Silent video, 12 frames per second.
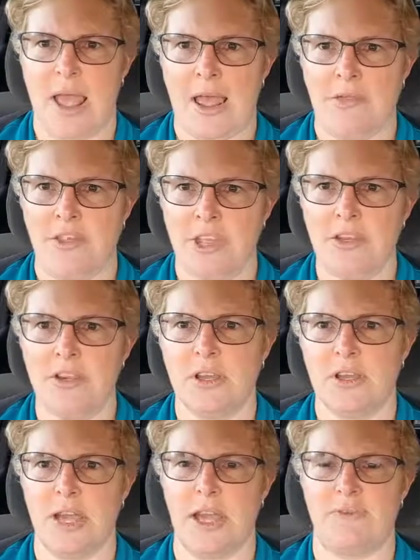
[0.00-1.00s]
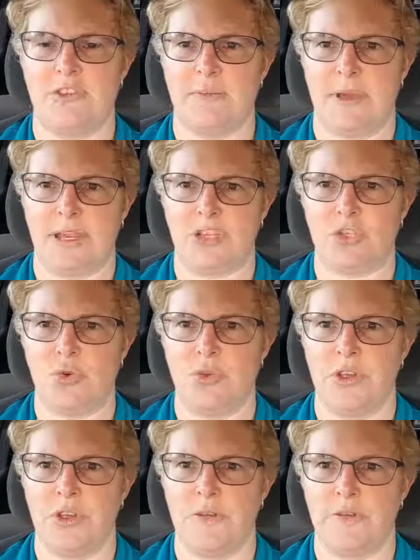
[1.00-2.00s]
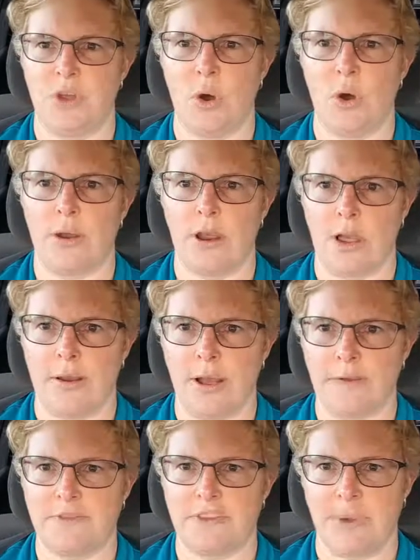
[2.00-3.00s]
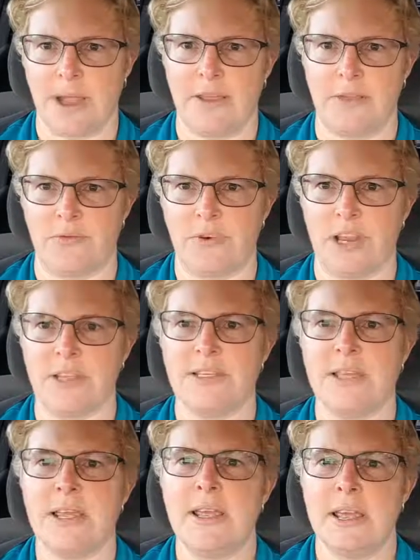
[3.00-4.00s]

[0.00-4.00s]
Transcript: And then you're going to have to make sure that you've got enough to pay the rent